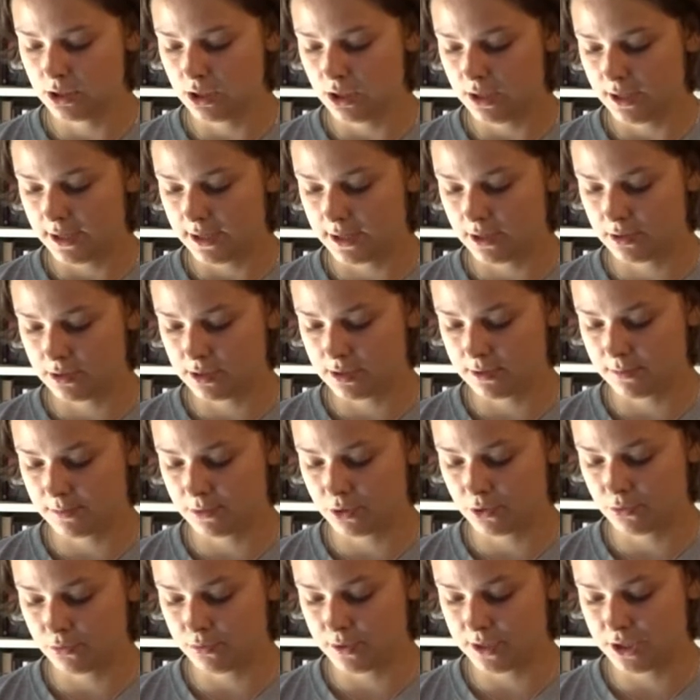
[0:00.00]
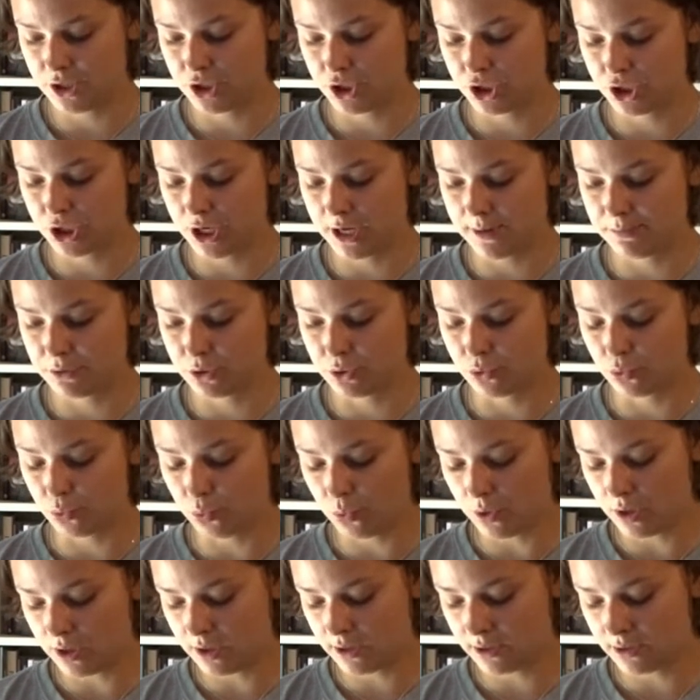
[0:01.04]
And then I'm gonna read chapter
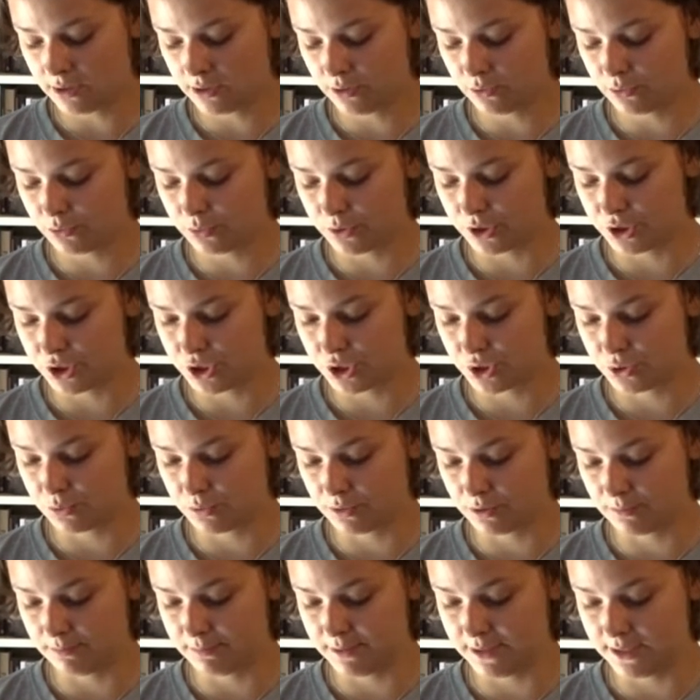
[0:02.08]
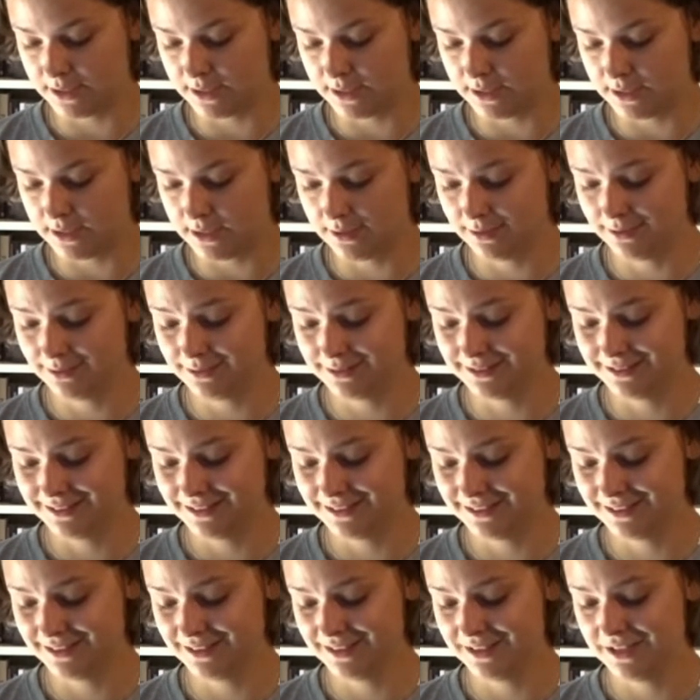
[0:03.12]
1, which will be
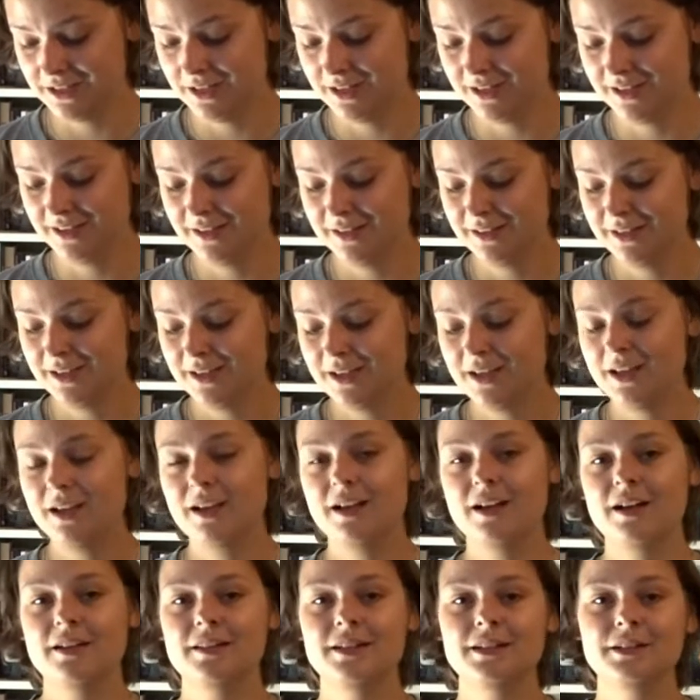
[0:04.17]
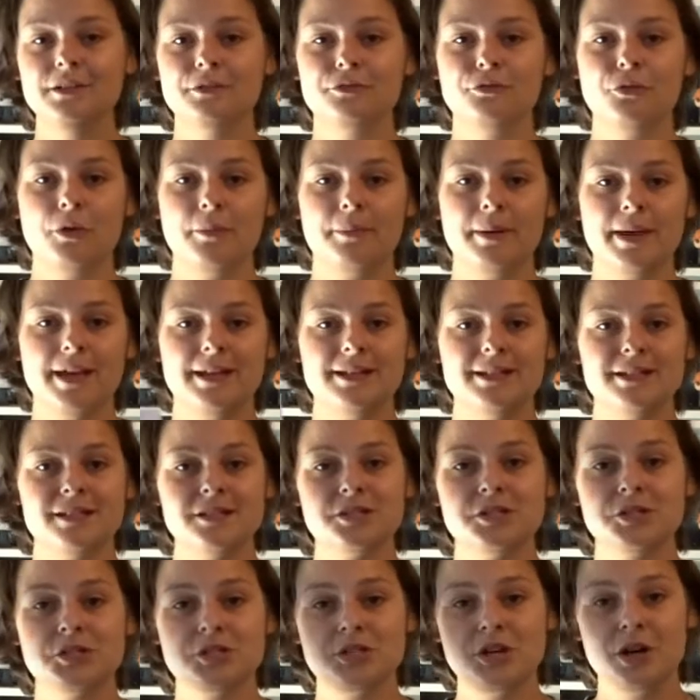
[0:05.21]
another 4 pages.
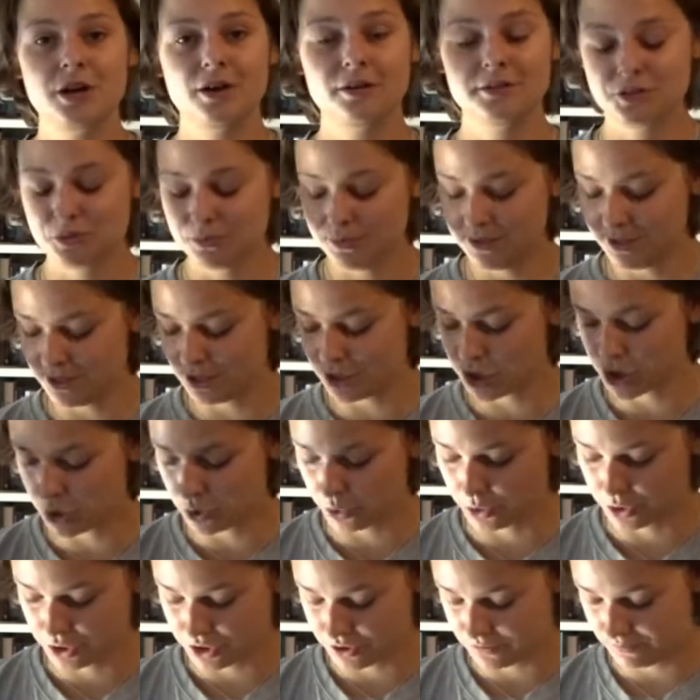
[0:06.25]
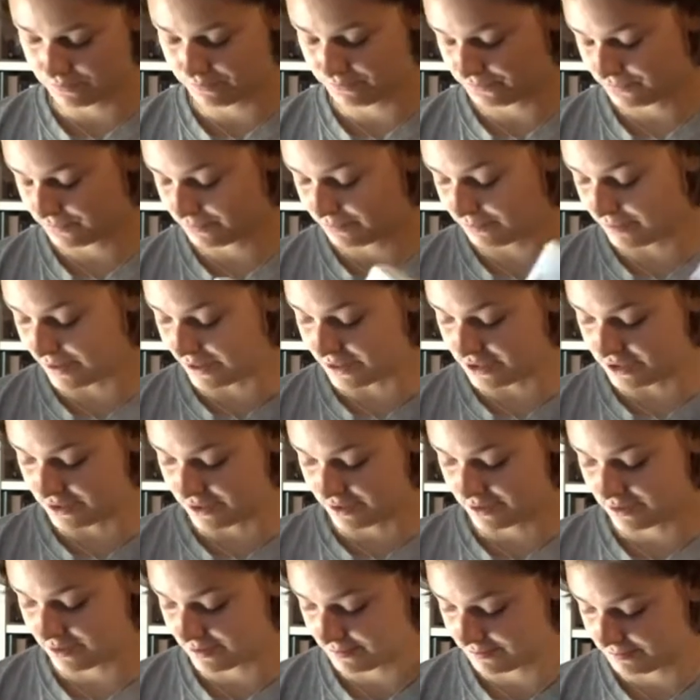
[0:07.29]
So it's really short
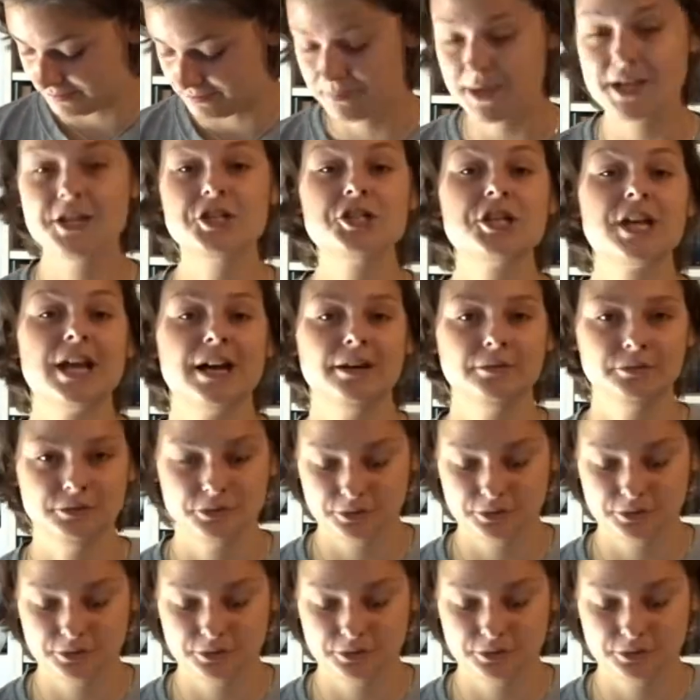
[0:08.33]
page count.